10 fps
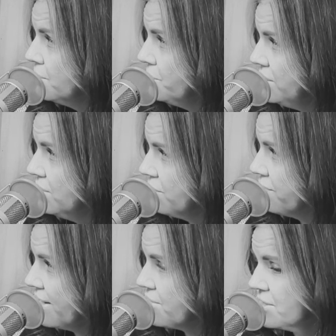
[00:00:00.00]
We need the
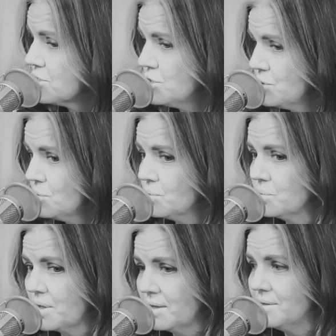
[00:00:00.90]
fact that
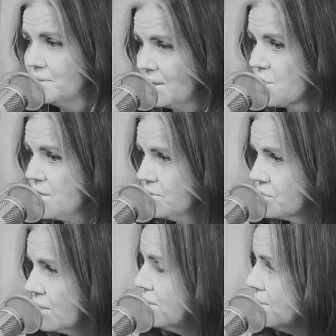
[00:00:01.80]
you can get things
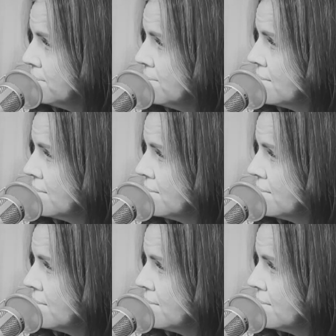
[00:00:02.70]
done,